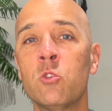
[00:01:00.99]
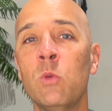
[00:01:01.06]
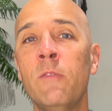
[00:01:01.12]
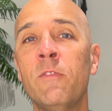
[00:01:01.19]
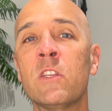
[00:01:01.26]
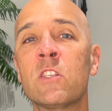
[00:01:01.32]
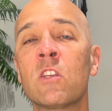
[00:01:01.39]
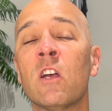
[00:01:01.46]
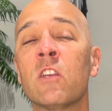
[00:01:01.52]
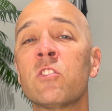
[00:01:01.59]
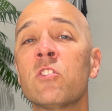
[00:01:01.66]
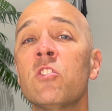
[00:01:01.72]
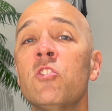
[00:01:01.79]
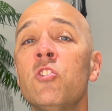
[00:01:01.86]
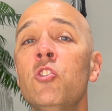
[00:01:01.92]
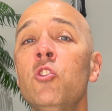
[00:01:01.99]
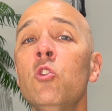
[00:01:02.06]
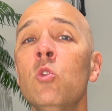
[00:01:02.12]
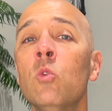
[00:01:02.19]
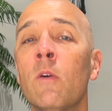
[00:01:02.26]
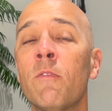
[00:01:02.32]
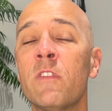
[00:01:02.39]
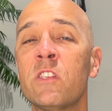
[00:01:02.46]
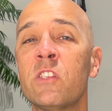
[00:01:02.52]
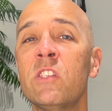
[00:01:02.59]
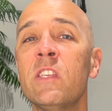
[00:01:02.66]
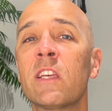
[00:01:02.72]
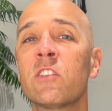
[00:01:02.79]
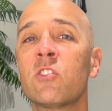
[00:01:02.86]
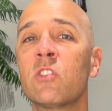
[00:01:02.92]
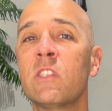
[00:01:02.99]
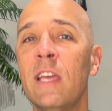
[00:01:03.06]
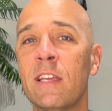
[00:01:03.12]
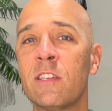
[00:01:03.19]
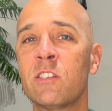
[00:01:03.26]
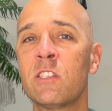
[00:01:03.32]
we've discussed 2 of the 6 tests